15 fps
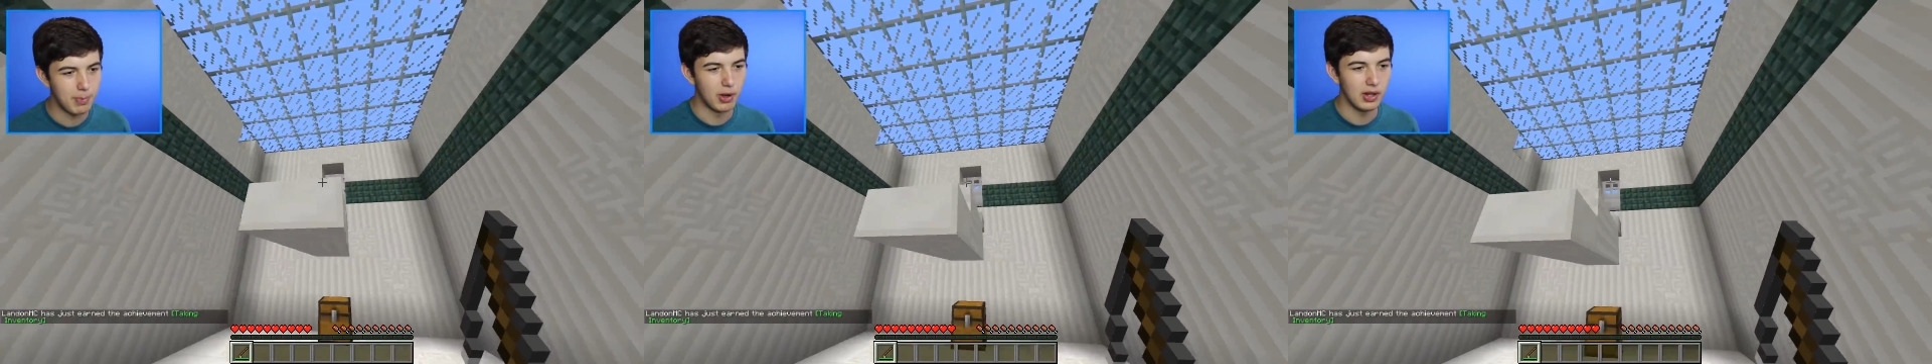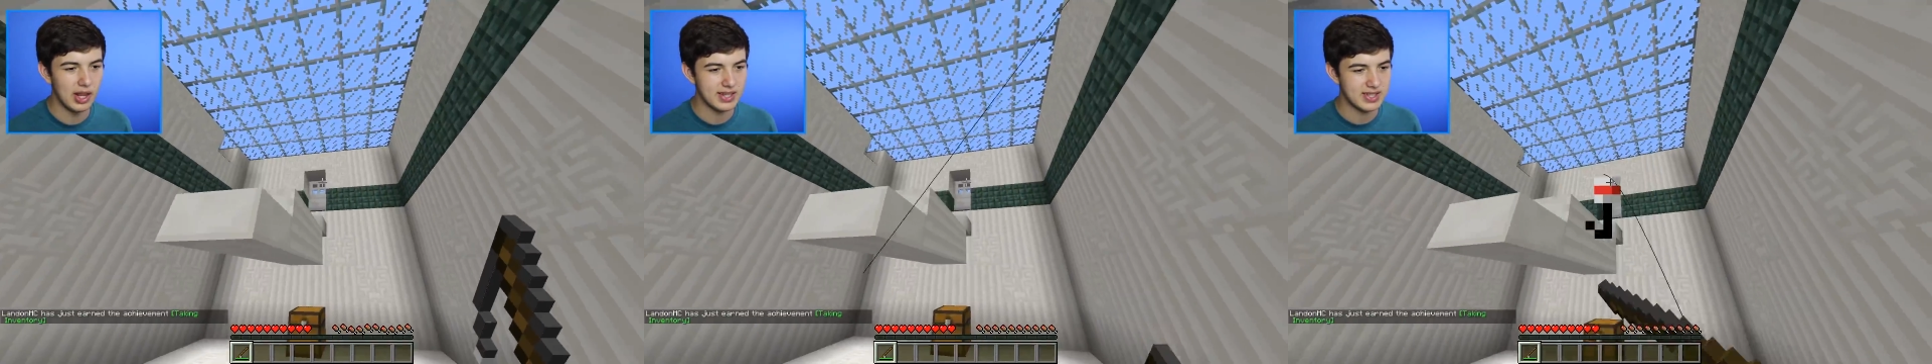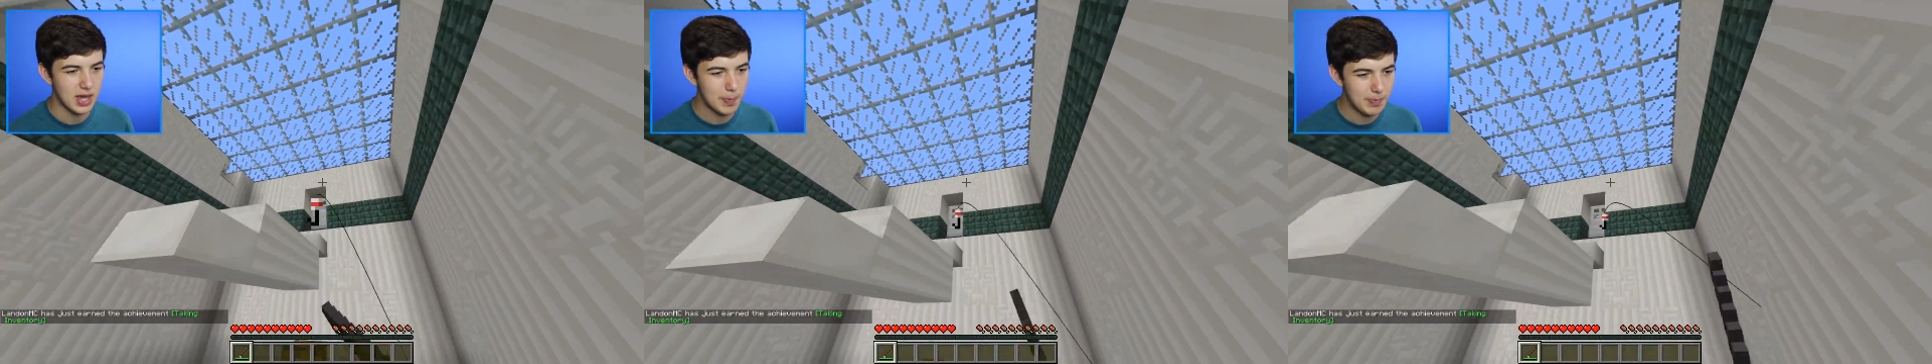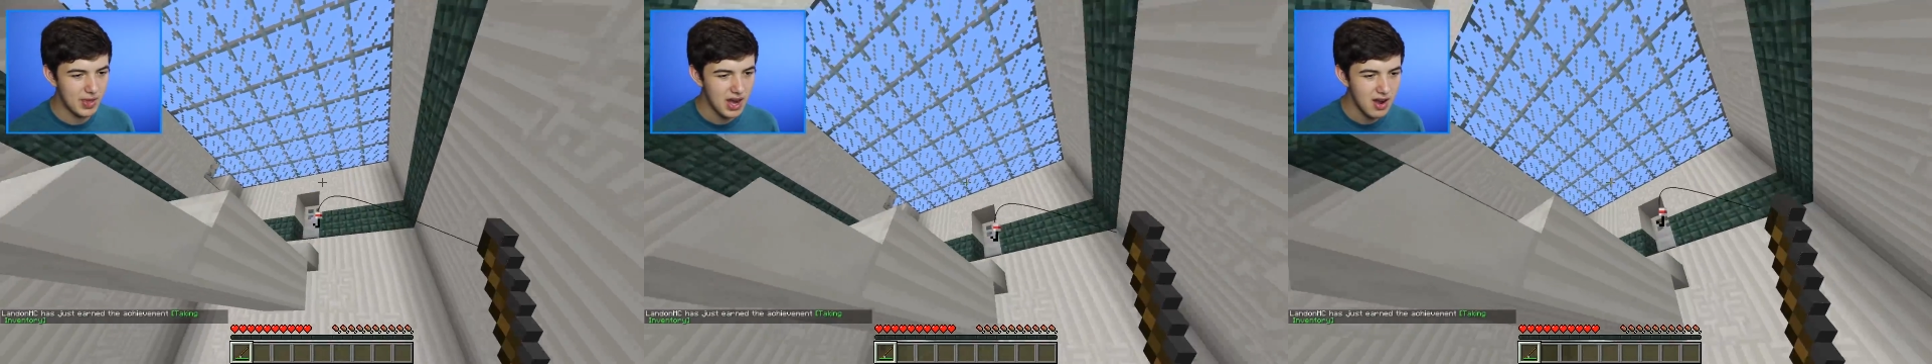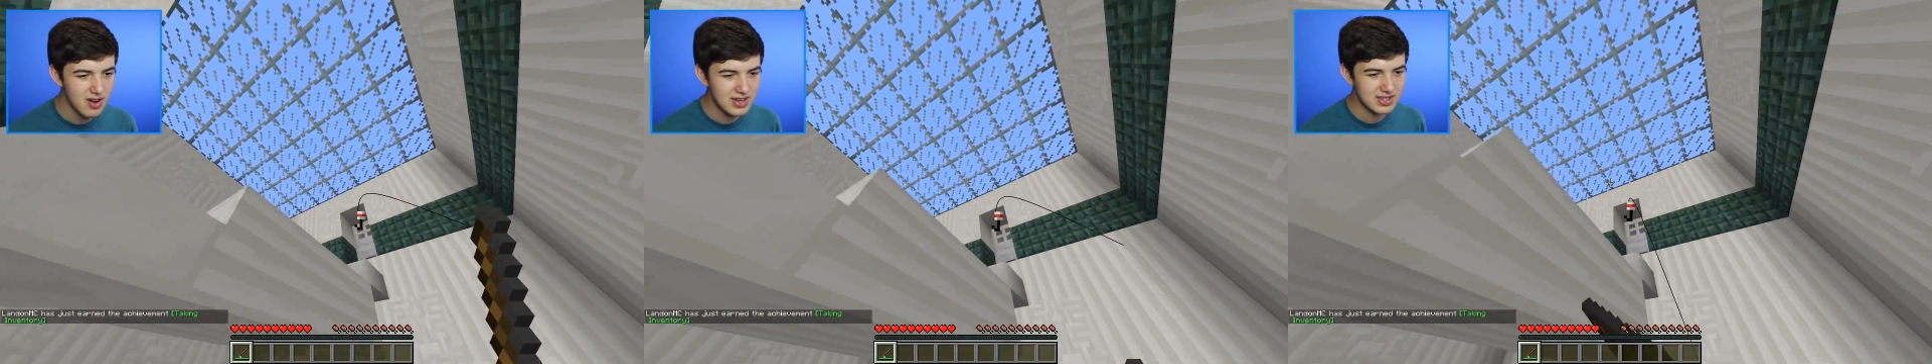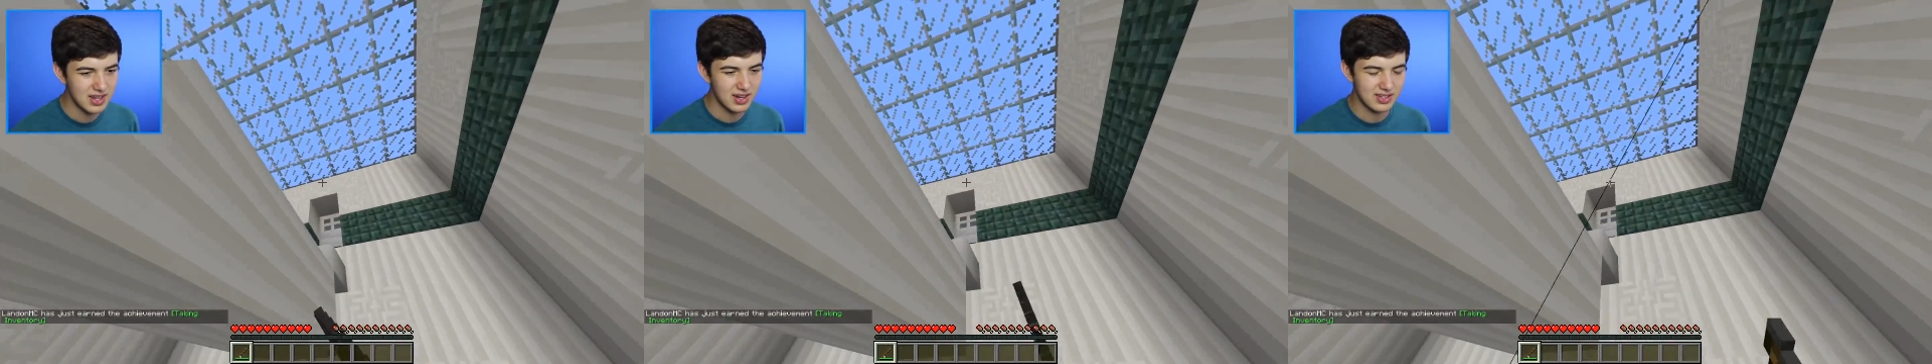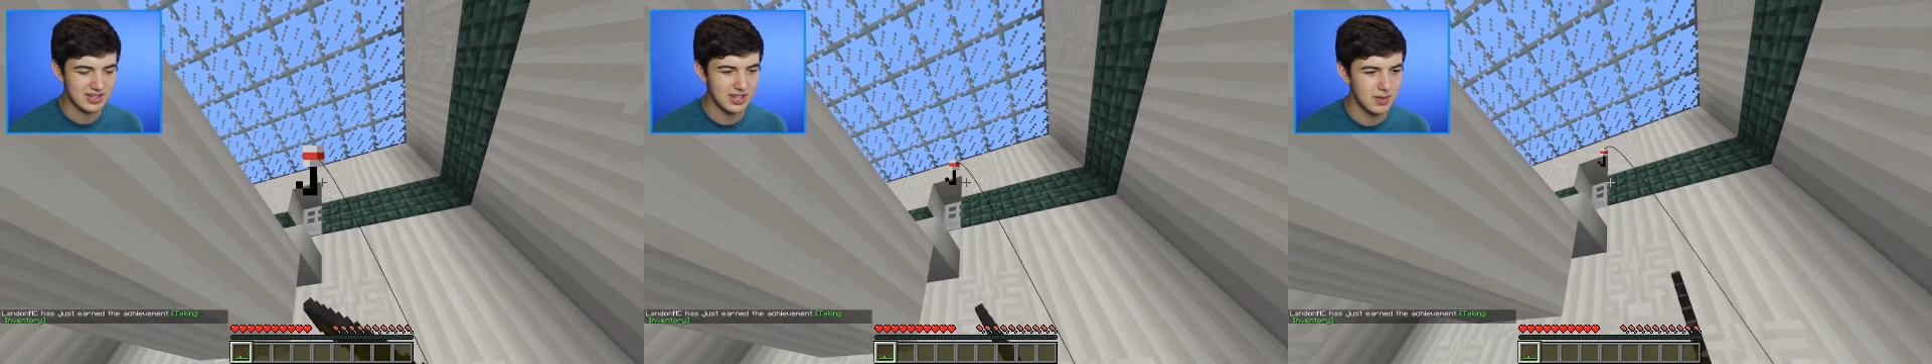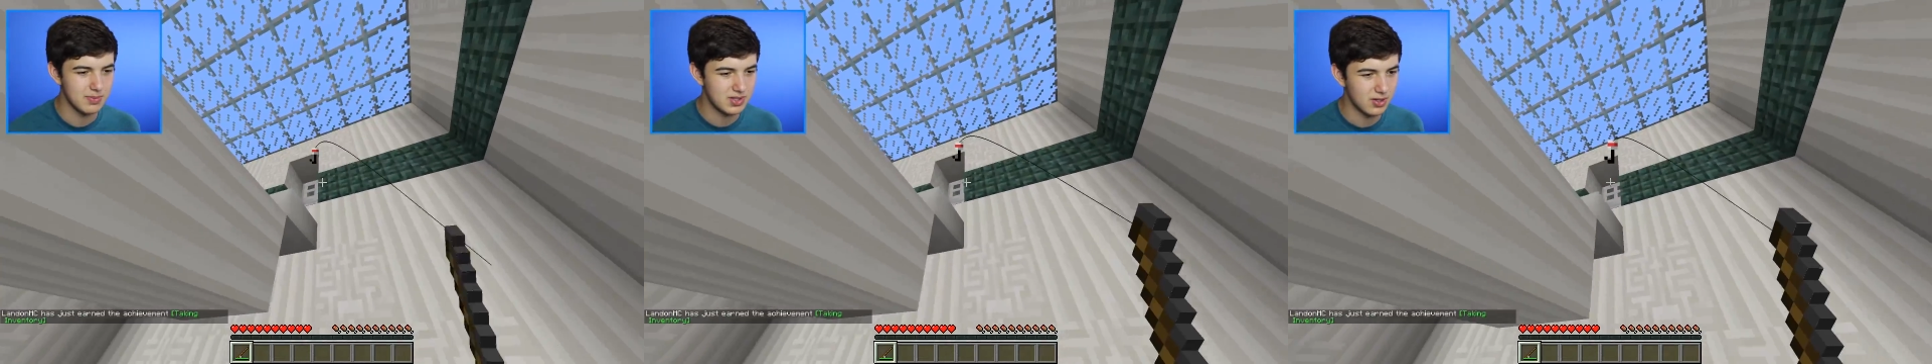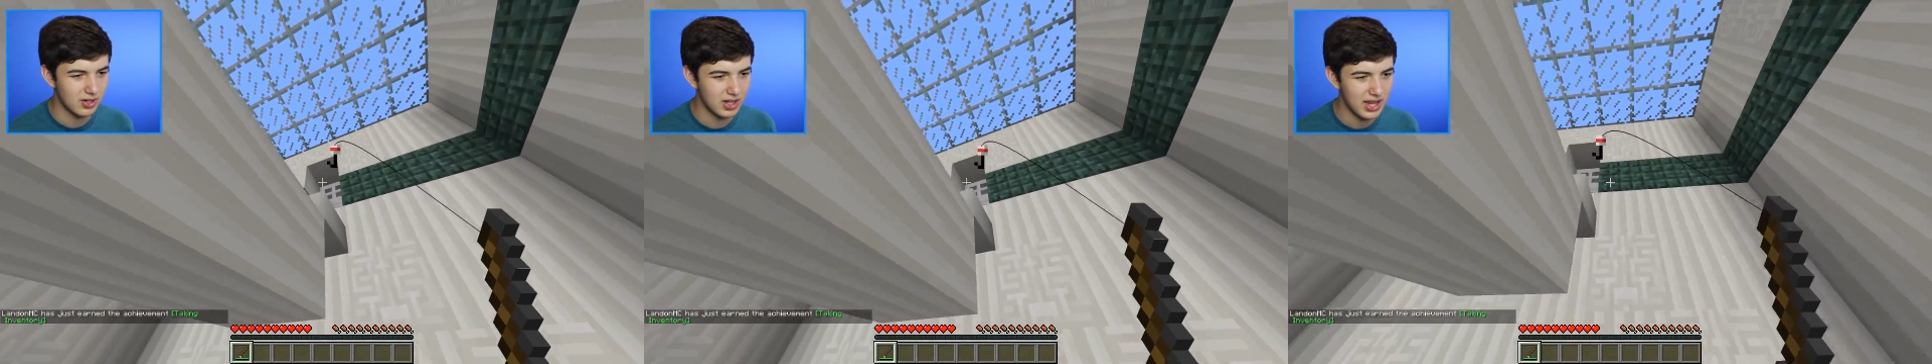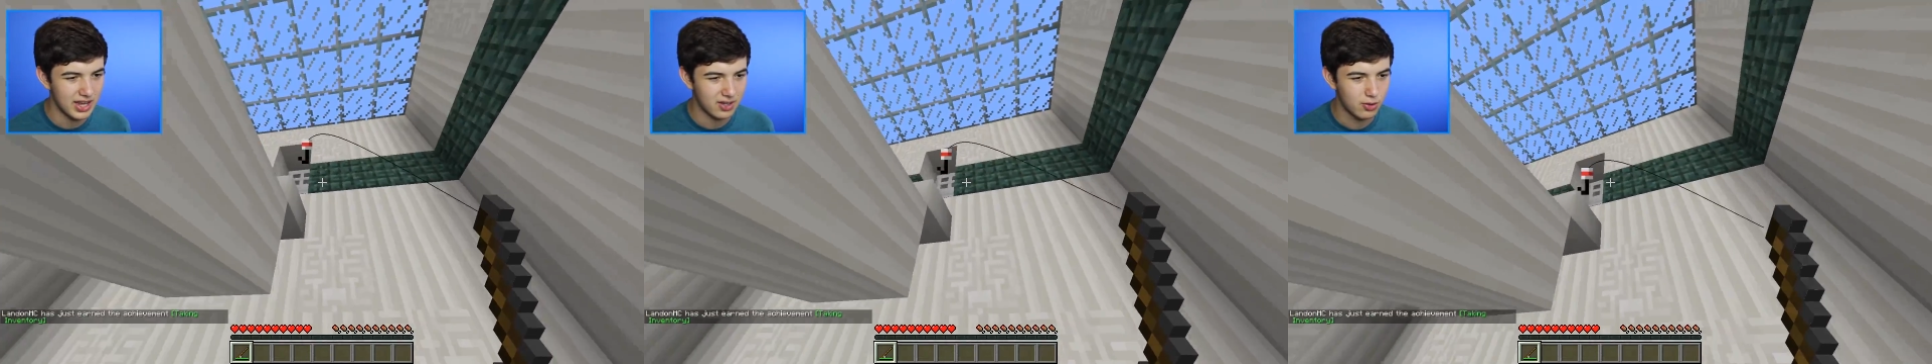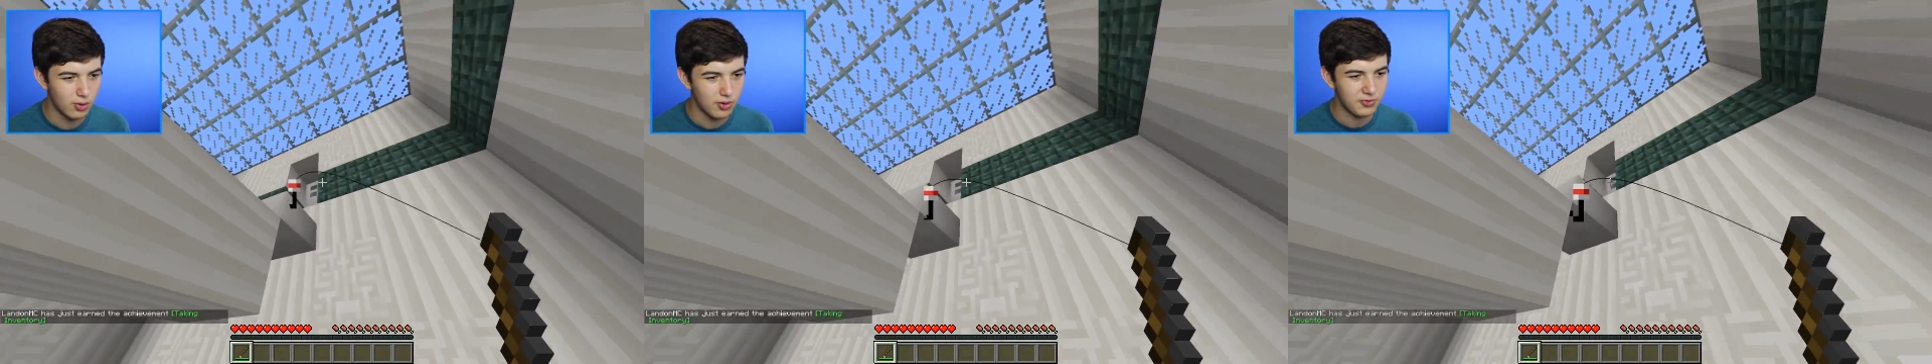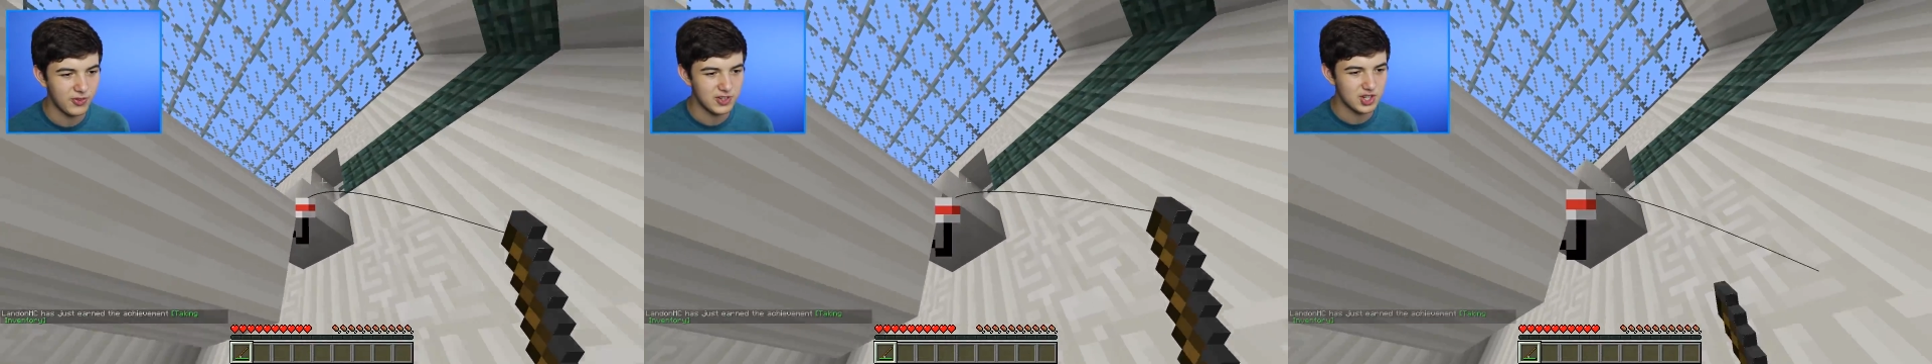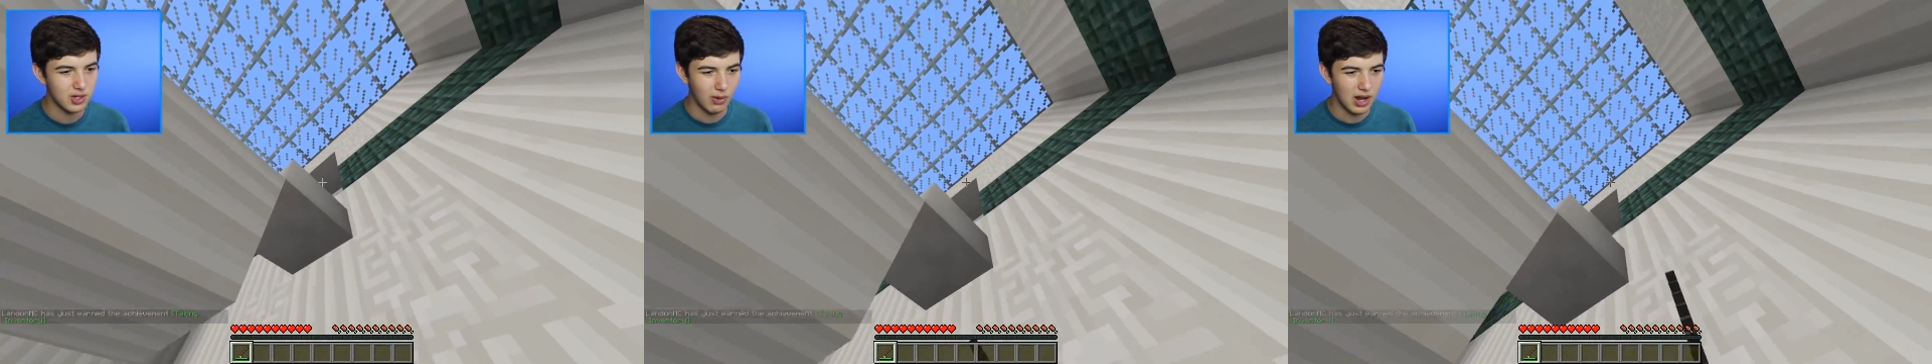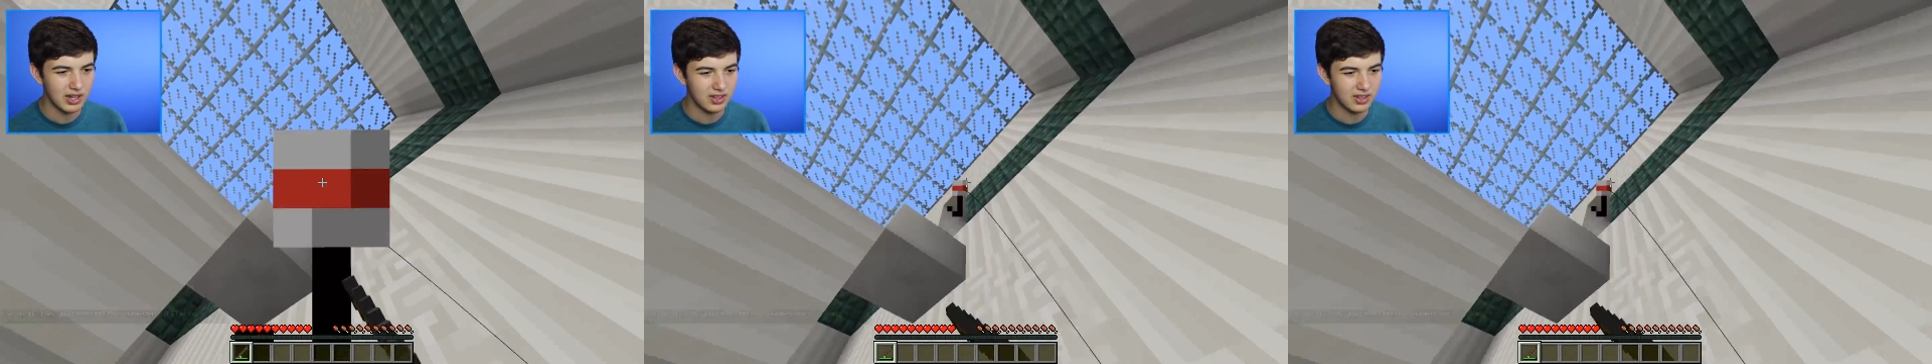pull us up there? Is there some sort of, like, cool fishing rod